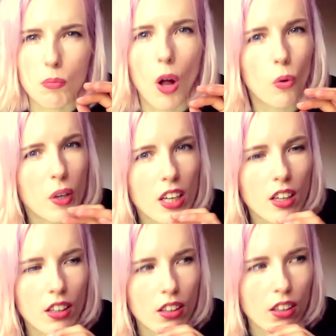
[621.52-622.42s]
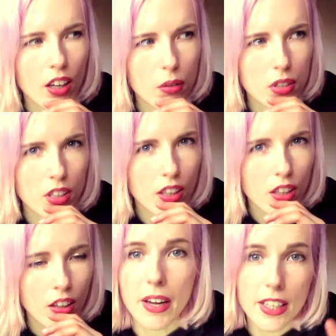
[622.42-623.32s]
small week, I would say.
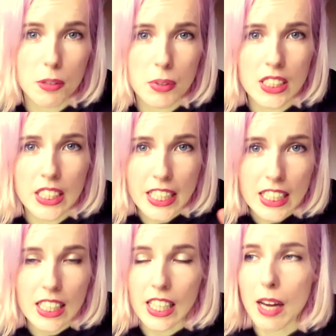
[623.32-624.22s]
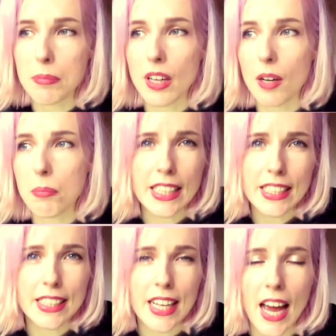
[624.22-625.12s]
My husband needed a laptop. He
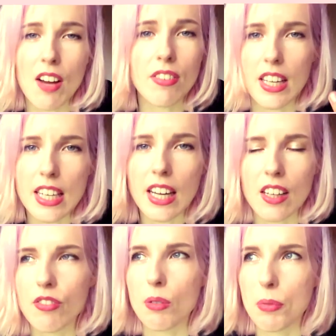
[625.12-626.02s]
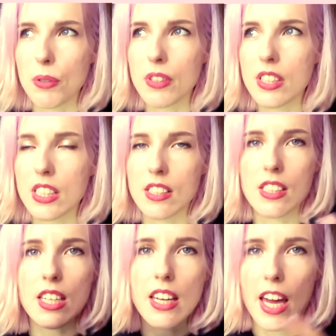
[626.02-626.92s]
didn't have any kind of computer
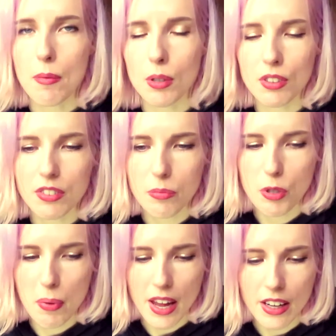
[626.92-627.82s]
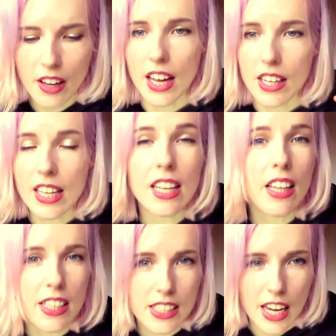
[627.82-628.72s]
since he came over from Japan, and he
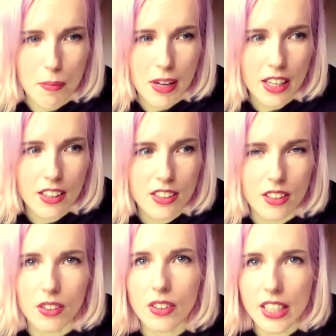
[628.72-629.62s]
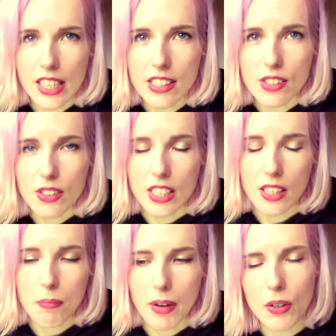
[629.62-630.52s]
likes gaming, so he's
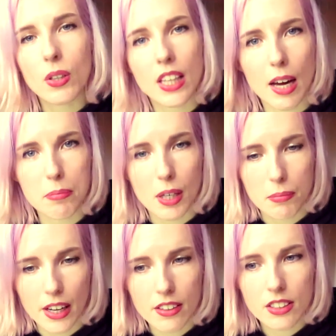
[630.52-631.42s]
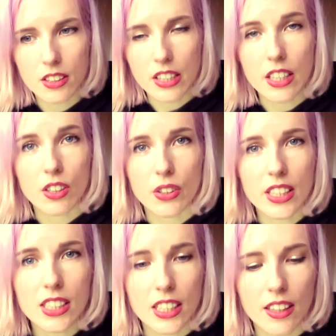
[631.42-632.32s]
using my old laptop now so he can do
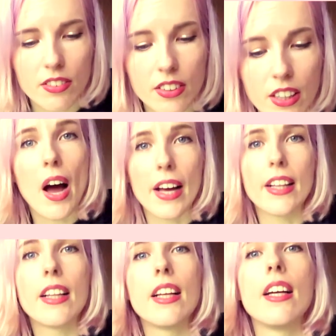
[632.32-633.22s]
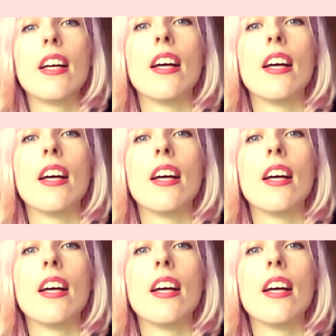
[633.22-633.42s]
his stuff while